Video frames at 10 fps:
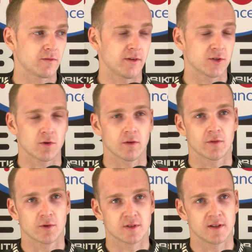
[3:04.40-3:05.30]
very strong
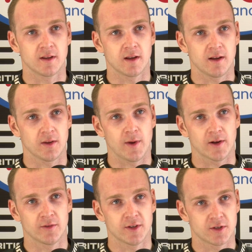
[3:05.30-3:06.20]
for us in the wet
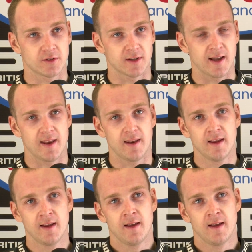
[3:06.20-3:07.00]
conditions again.